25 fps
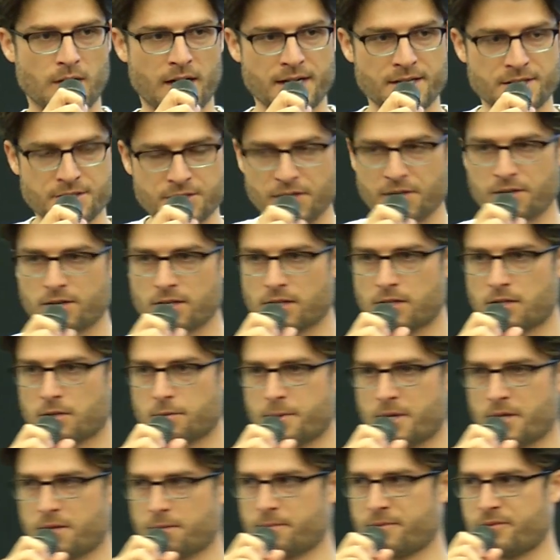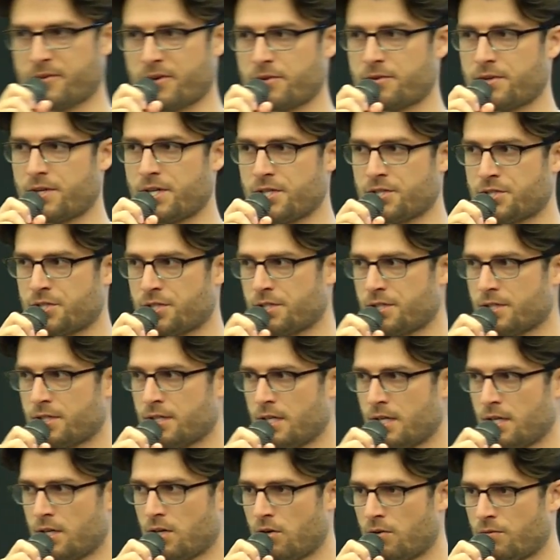I shared a little bit about the foundation.
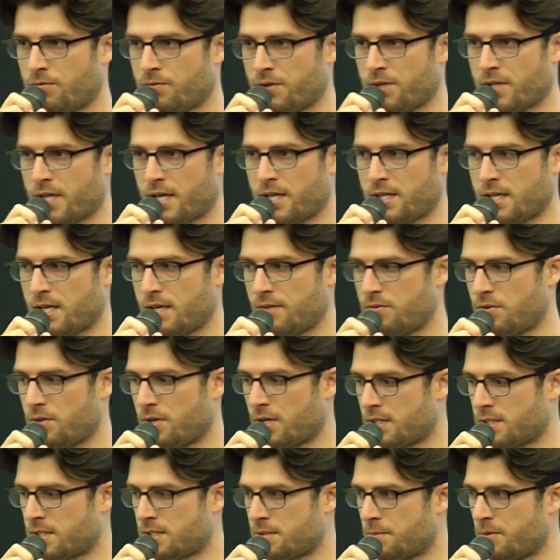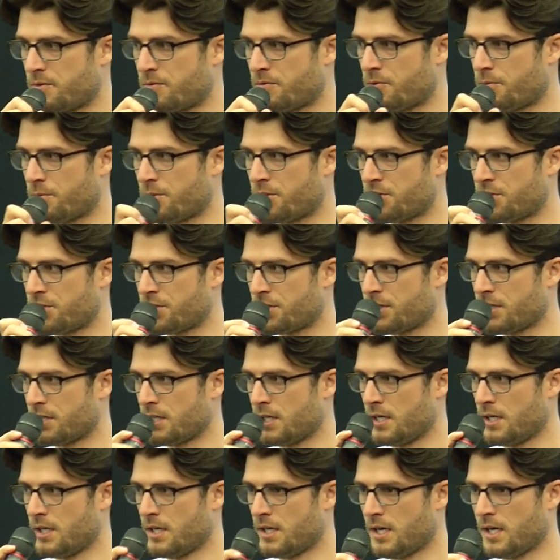Hopefully that gave you guys some information.
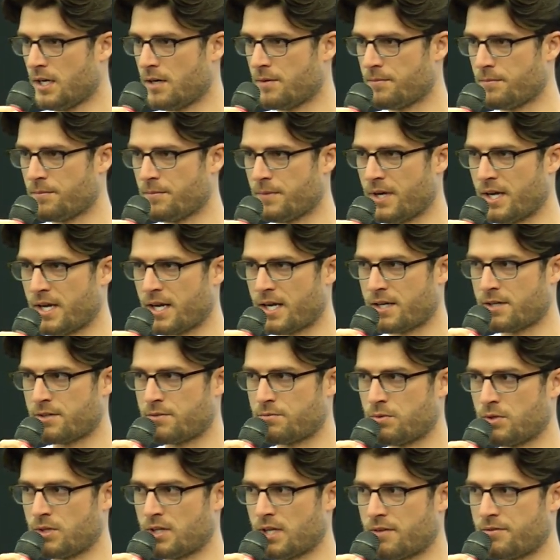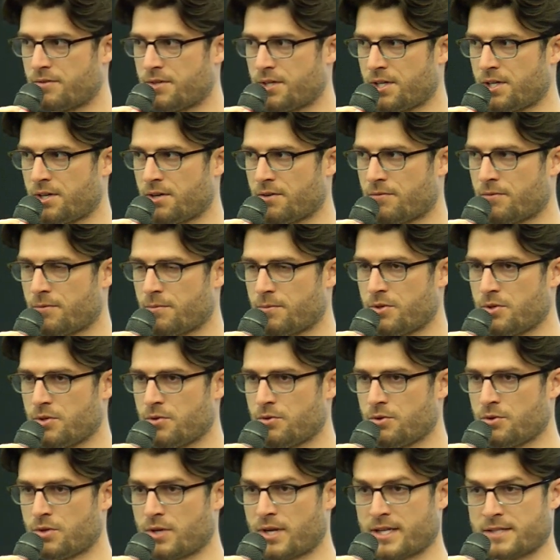Um, and I would love to hear from
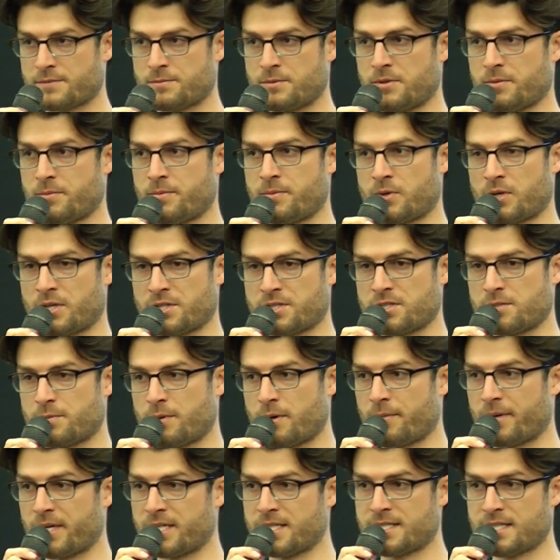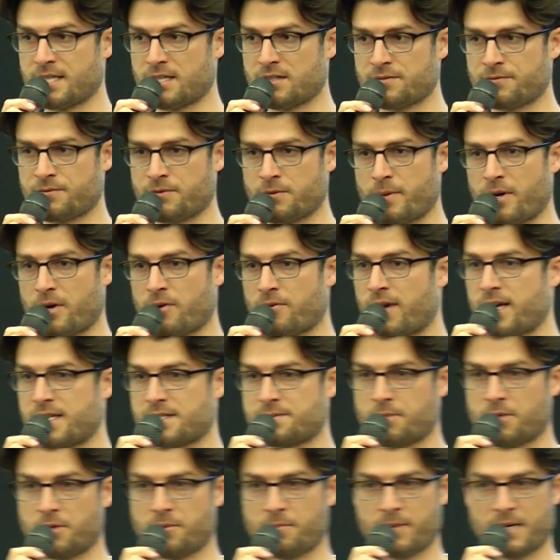you. You can ask me questions about myself, about
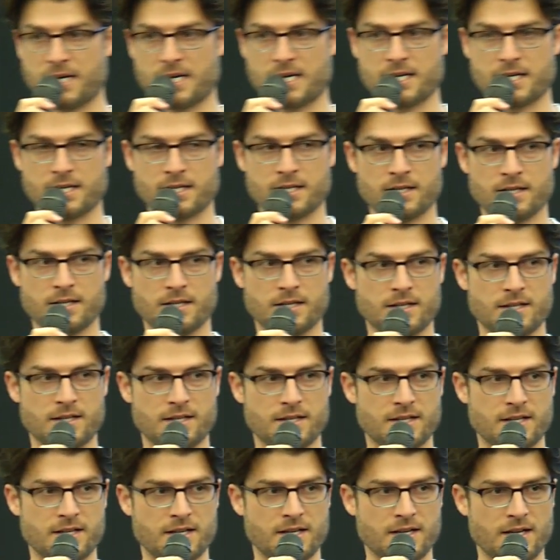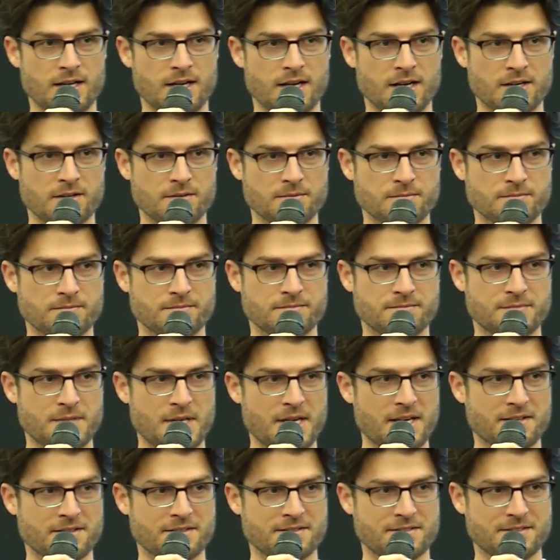Raspberry Pi. Um,
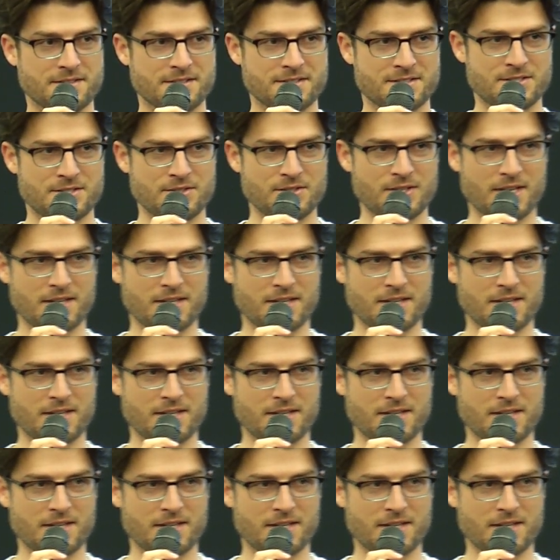yeah, let's do